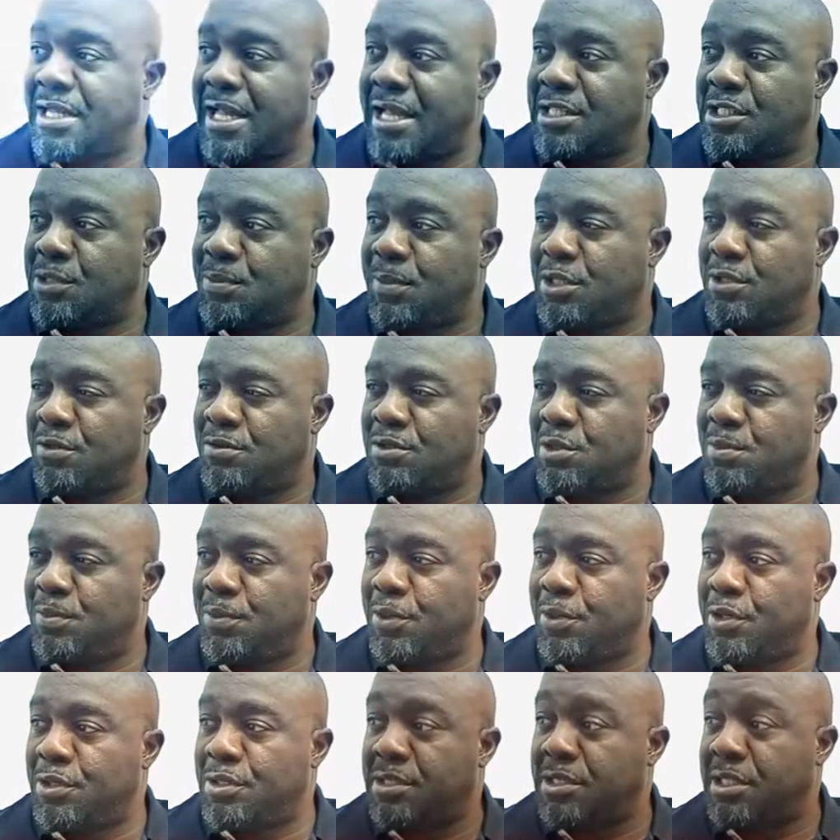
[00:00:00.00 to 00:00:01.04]
aspect of
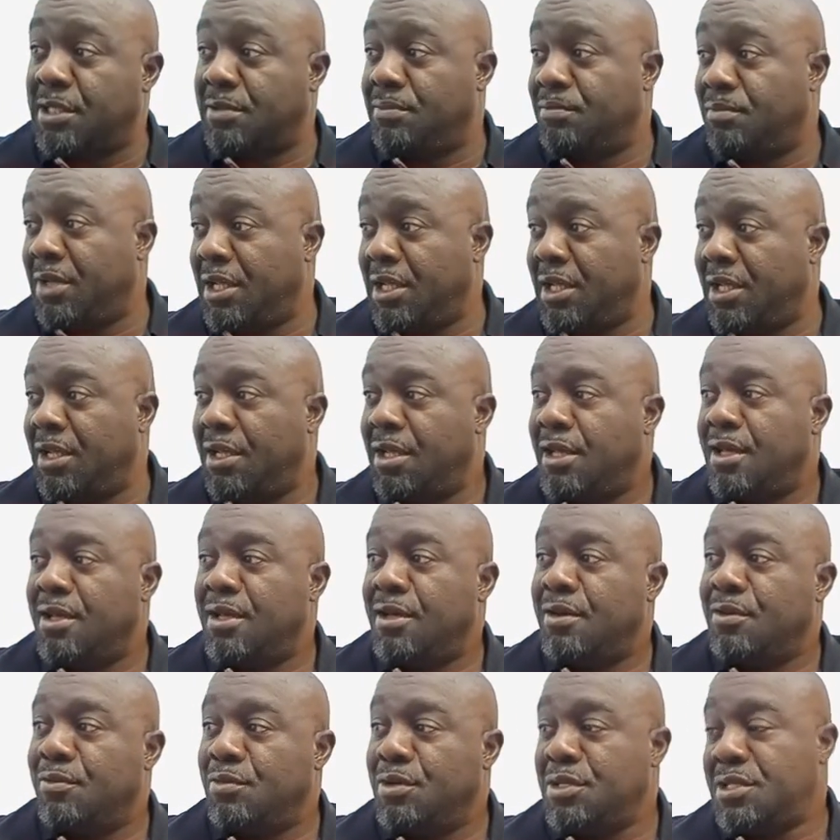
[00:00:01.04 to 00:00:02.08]
sports in me,
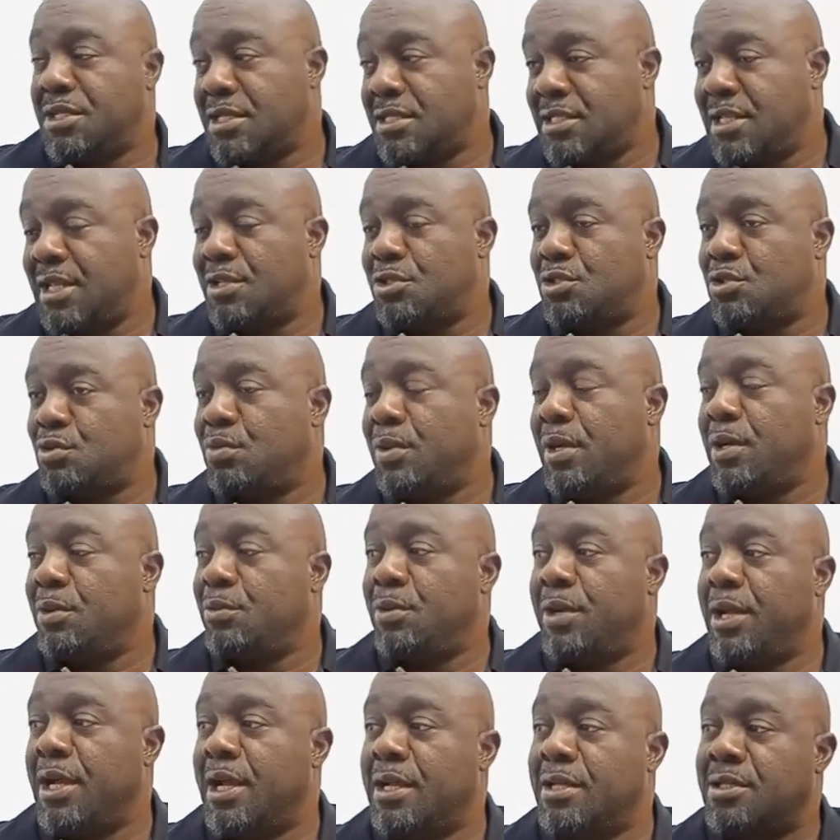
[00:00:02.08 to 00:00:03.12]
which has led to where
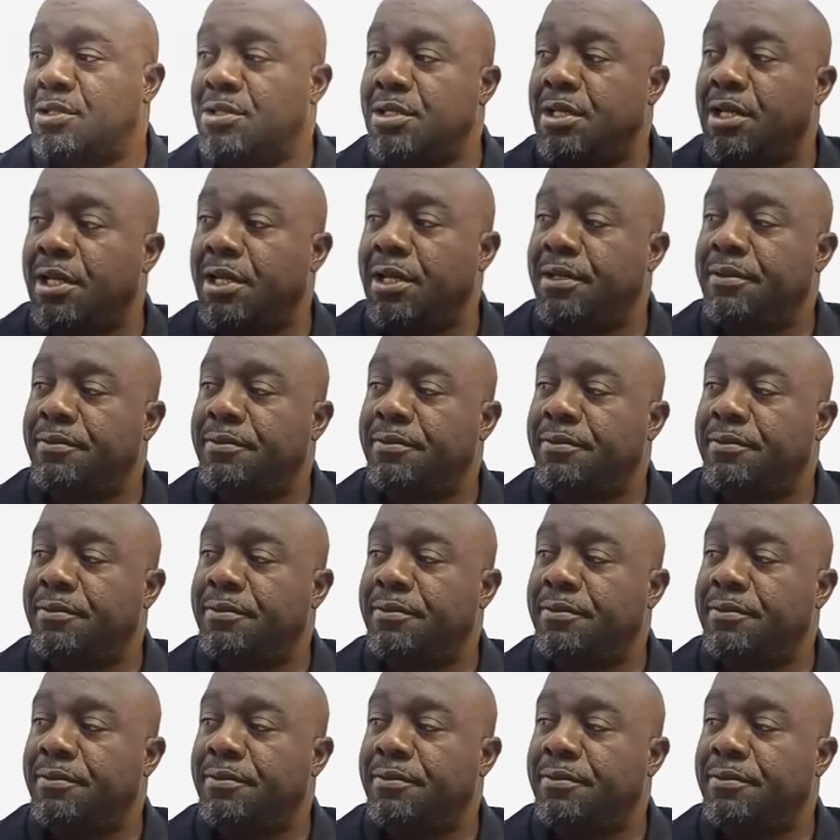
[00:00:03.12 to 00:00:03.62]
we are today.